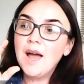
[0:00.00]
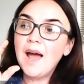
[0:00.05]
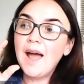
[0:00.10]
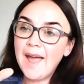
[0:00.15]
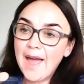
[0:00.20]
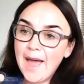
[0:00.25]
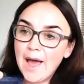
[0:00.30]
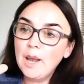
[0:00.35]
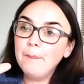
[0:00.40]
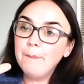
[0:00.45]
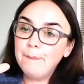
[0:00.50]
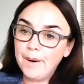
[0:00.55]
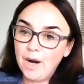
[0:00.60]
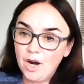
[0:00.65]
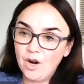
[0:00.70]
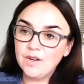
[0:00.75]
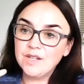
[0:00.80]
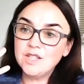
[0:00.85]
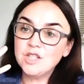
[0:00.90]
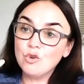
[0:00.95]
I help
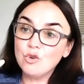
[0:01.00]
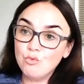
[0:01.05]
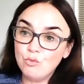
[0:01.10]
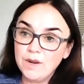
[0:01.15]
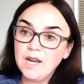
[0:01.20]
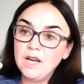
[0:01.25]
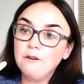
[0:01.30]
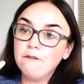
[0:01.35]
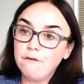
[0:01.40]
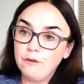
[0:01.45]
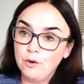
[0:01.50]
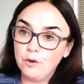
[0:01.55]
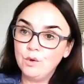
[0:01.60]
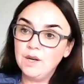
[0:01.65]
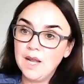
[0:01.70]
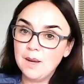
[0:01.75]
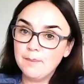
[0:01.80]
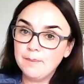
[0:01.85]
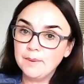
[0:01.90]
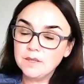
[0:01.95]
parents read
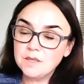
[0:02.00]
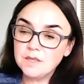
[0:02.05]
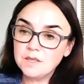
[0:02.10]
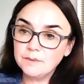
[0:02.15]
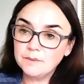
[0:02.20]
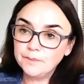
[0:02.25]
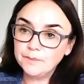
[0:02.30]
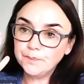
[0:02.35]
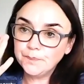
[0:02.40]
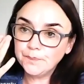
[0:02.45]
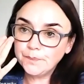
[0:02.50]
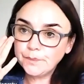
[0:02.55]
food labels.